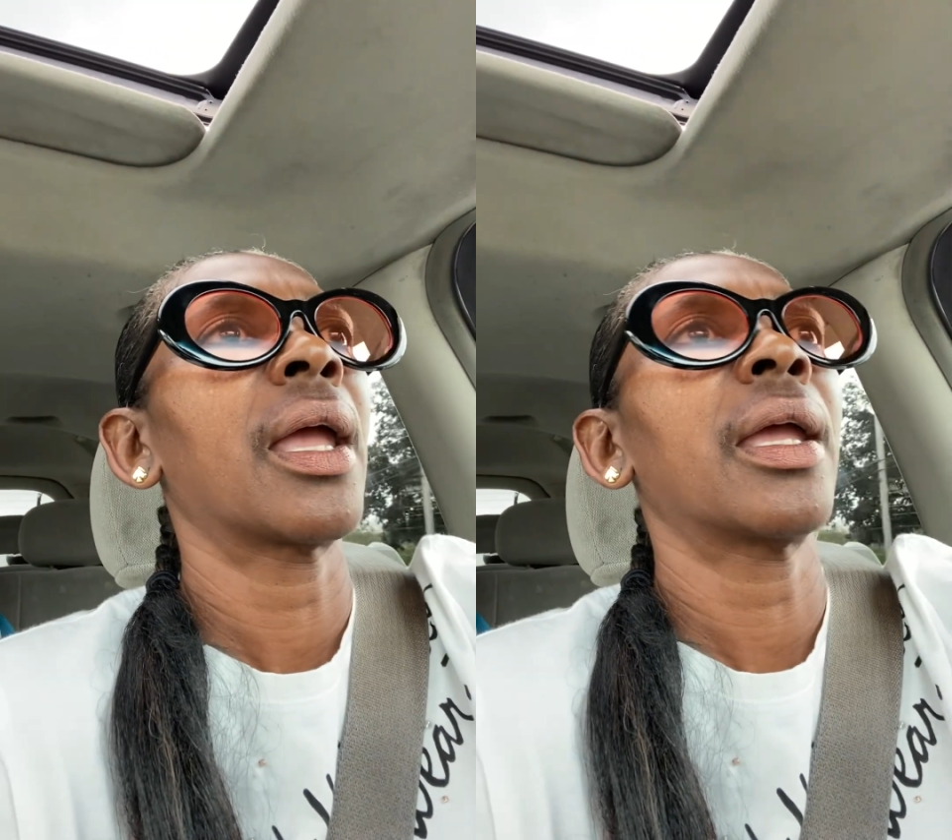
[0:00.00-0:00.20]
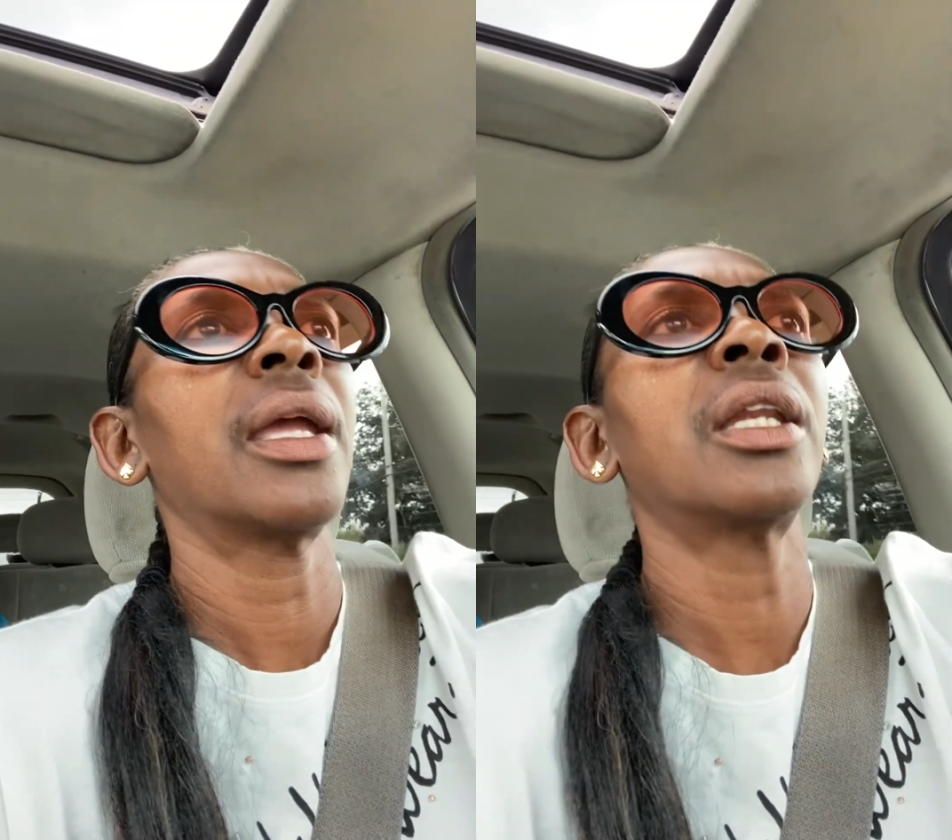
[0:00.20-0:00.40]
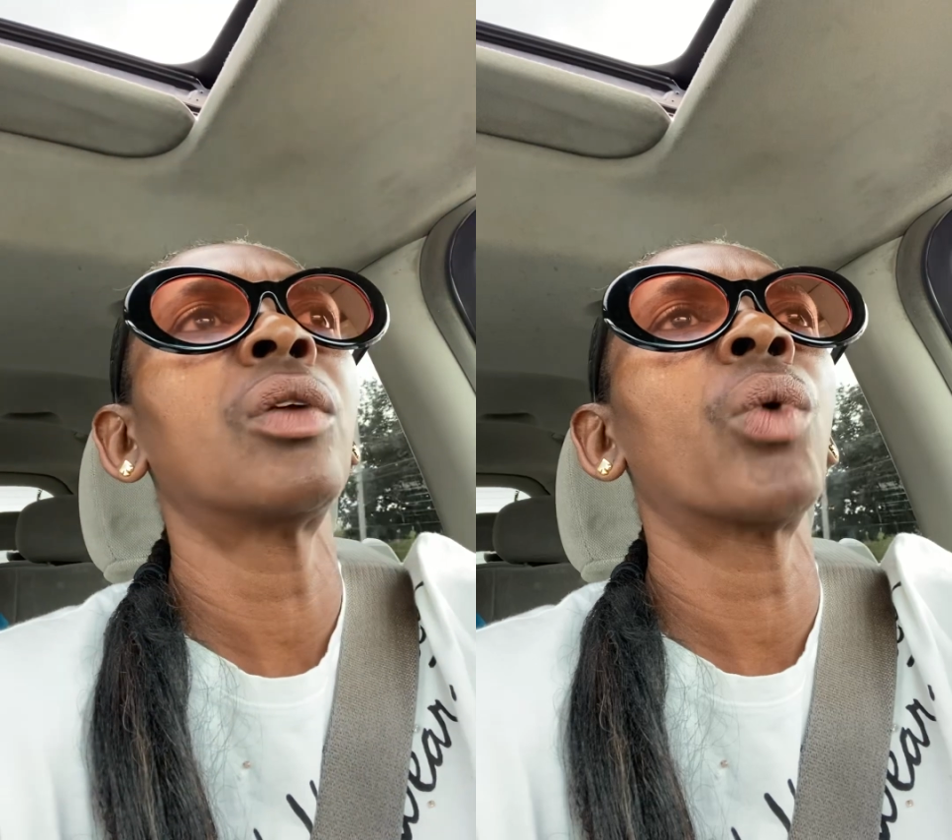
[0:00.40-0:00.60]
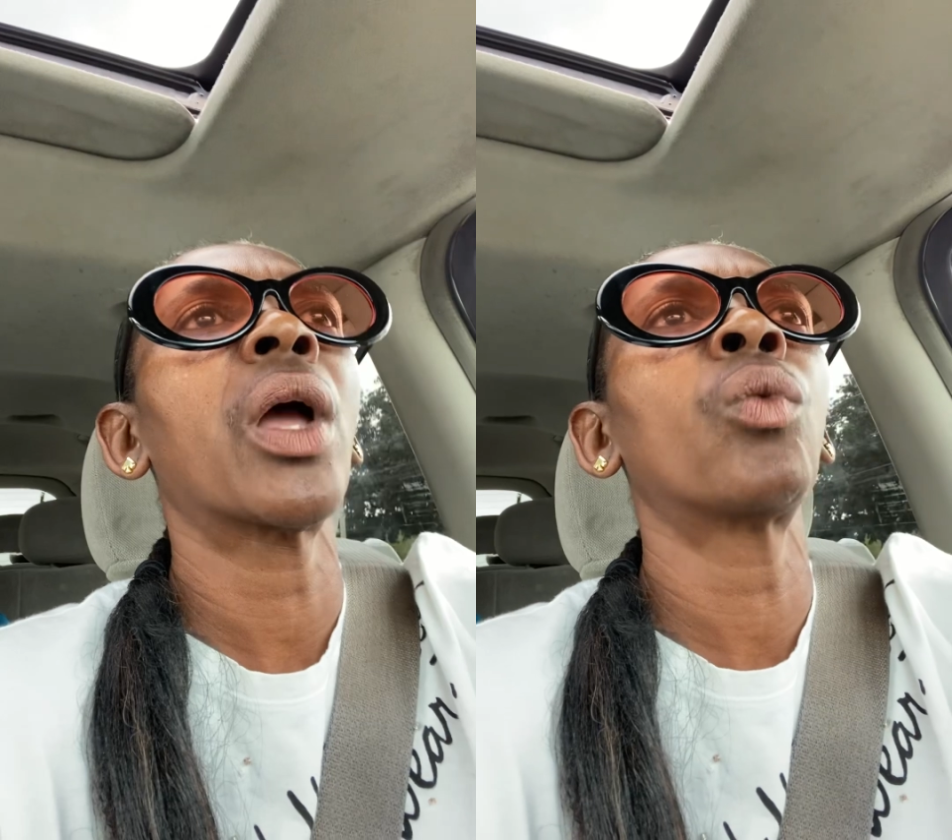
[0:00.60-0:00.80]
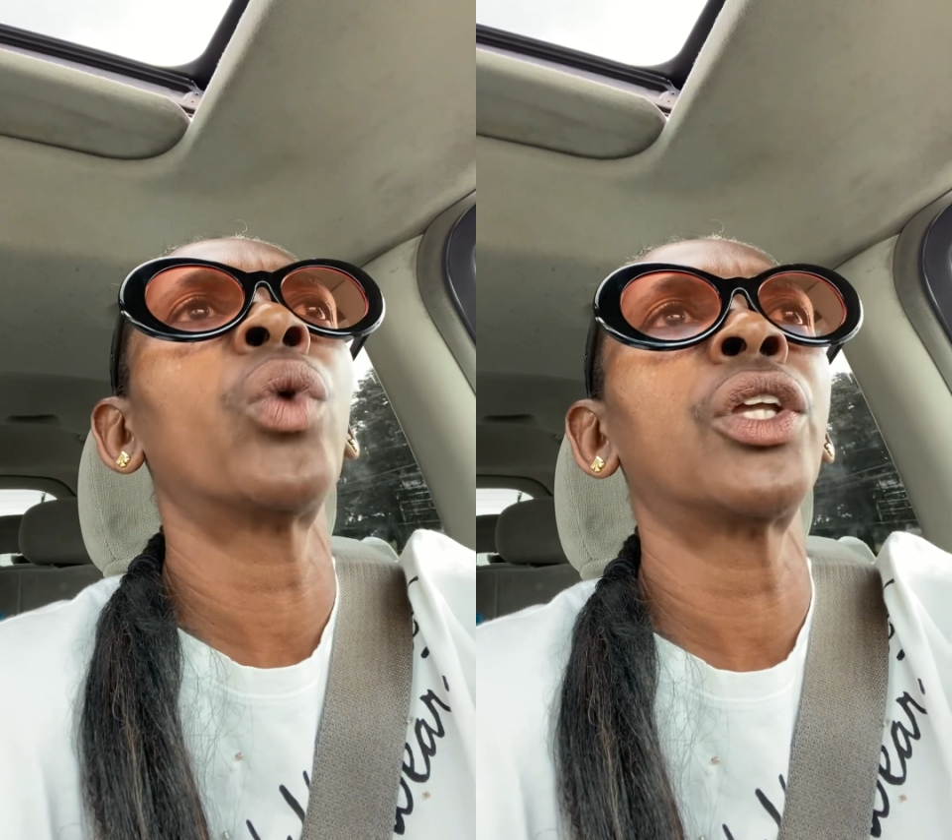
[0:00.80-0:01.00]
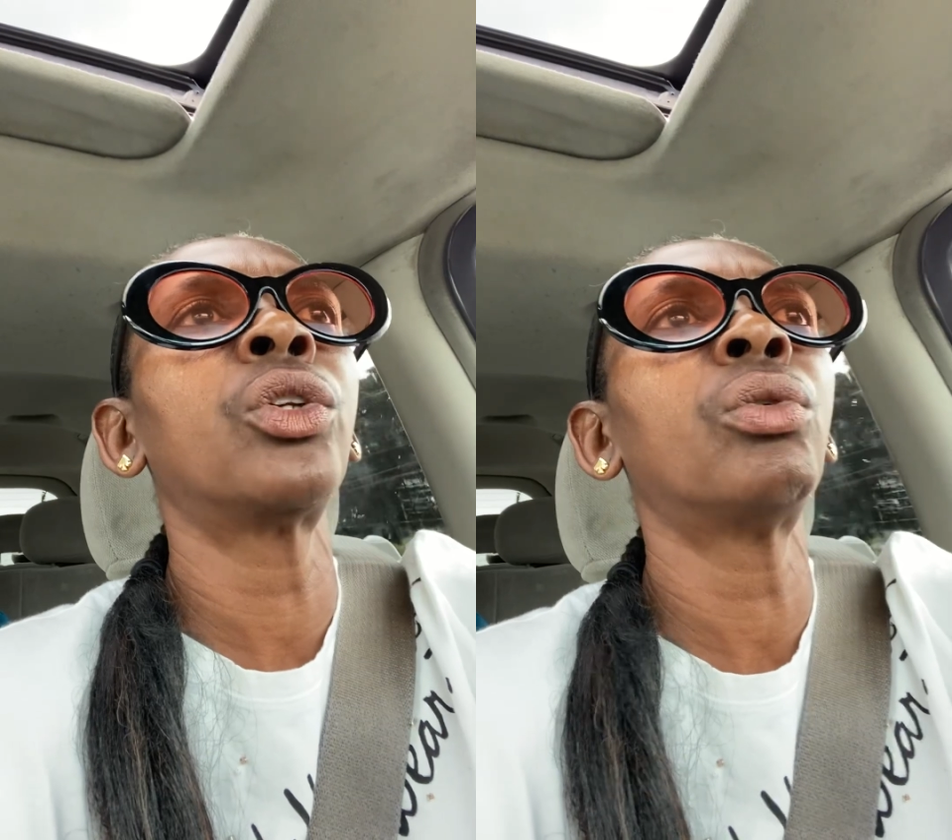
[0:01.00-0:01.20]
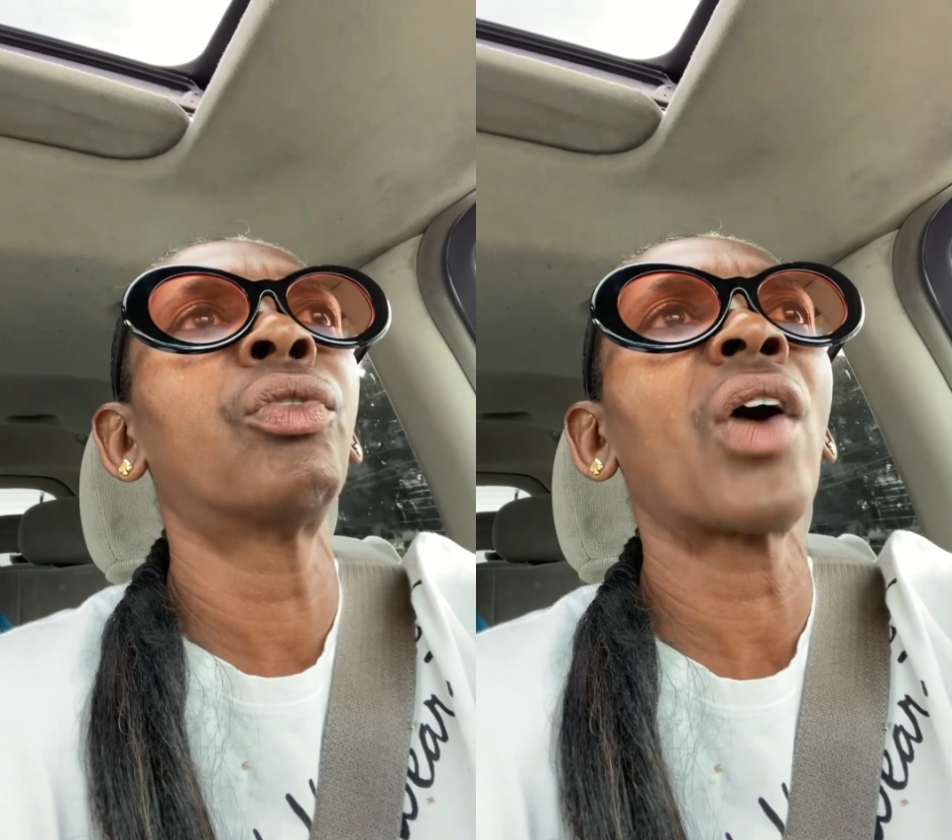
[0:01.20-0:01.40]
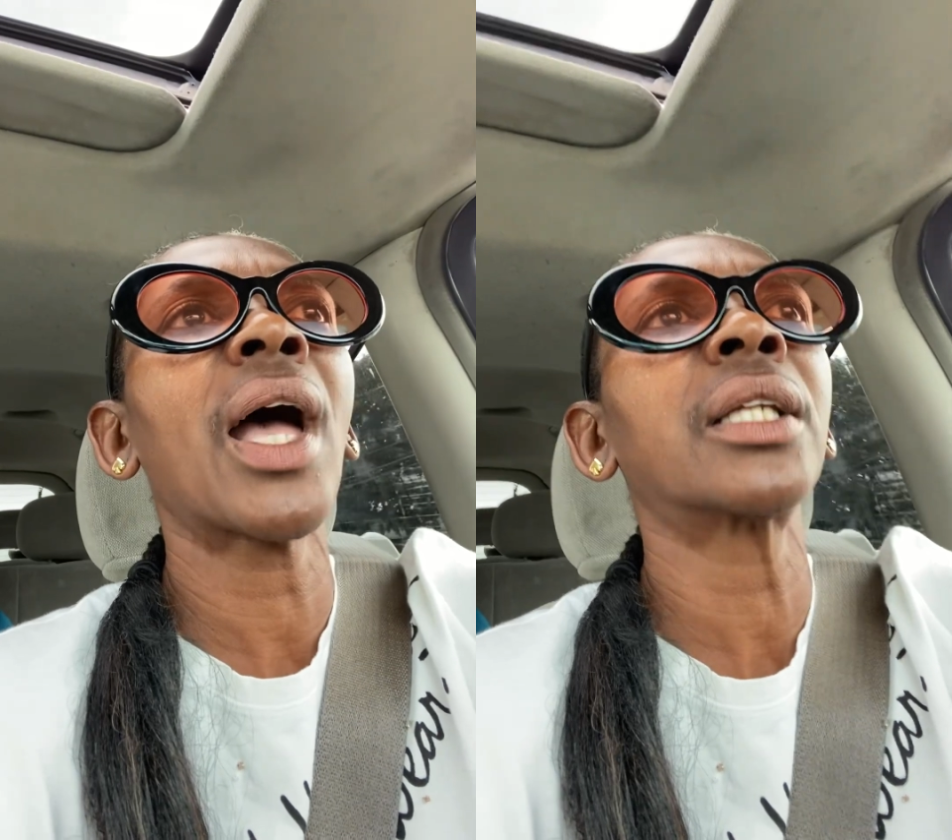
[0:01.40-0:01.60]
Anyway, when you
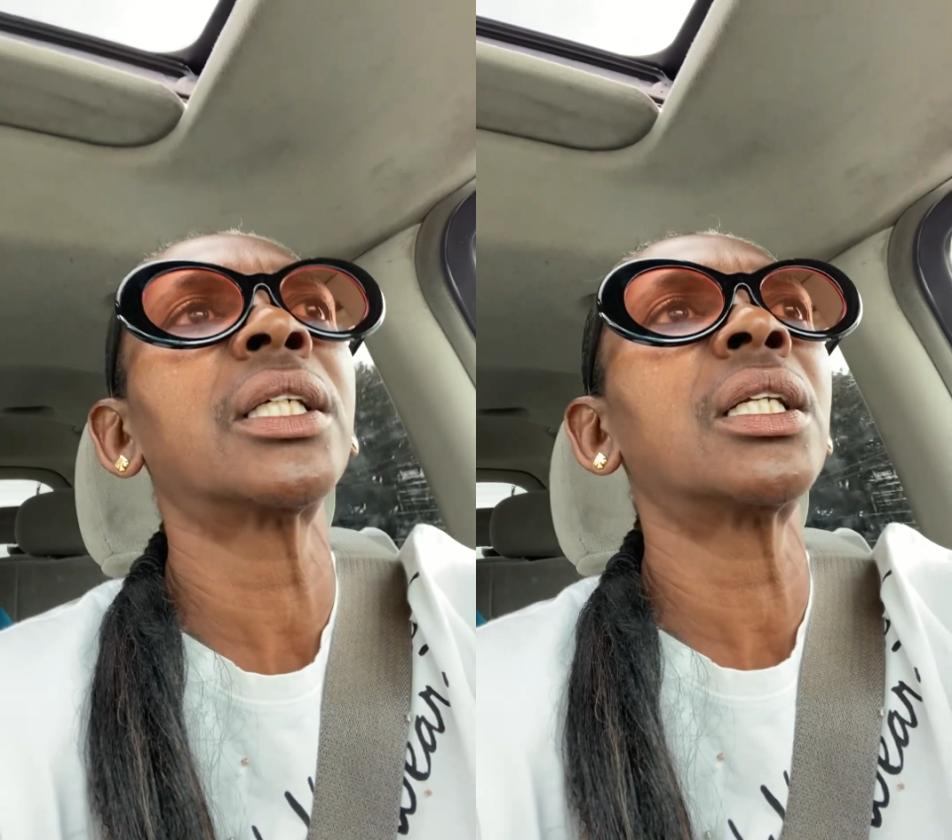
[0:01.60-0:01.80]
finally